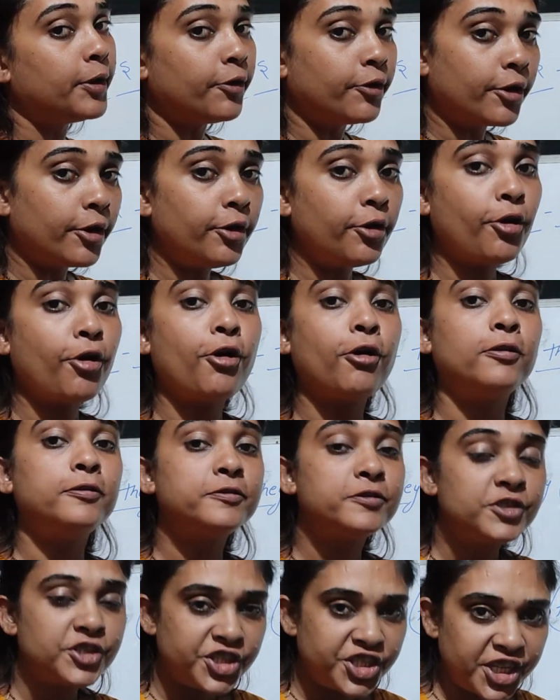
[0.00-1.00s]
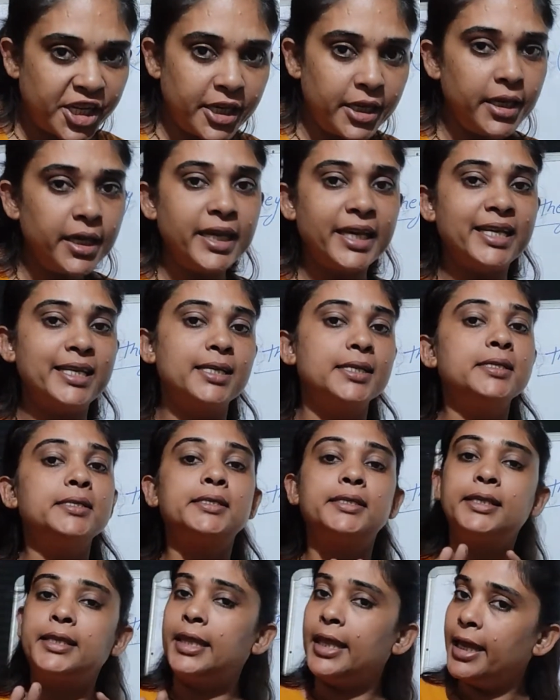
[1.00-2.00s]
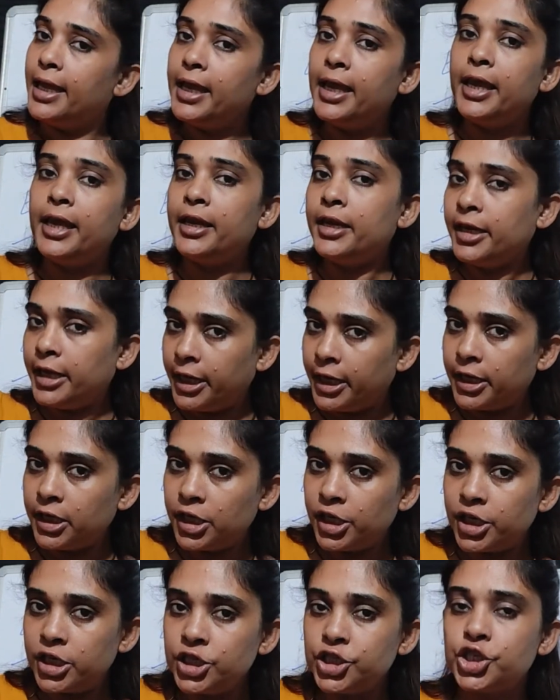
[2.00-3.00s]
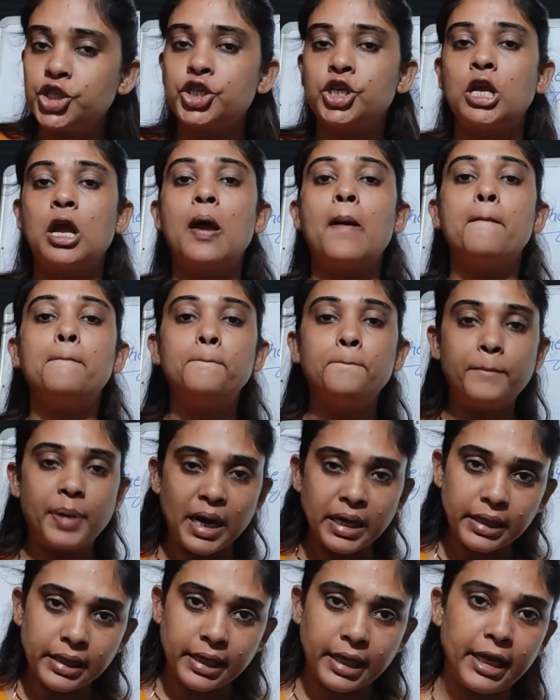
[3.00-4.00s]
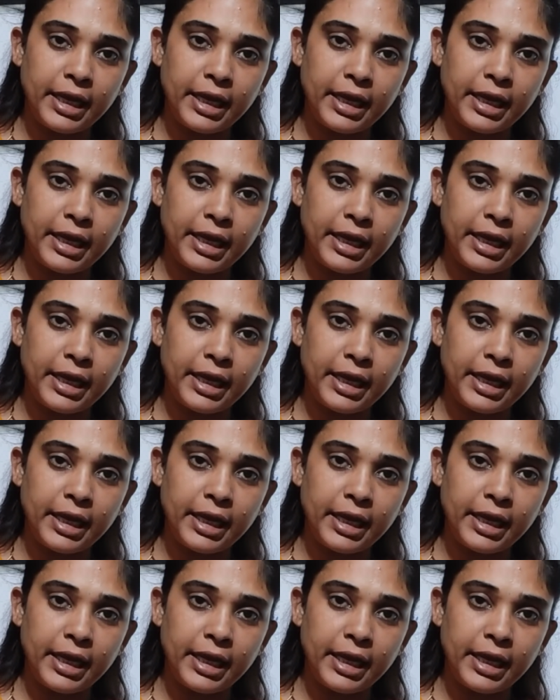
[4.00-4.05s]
plural of she is they in English, but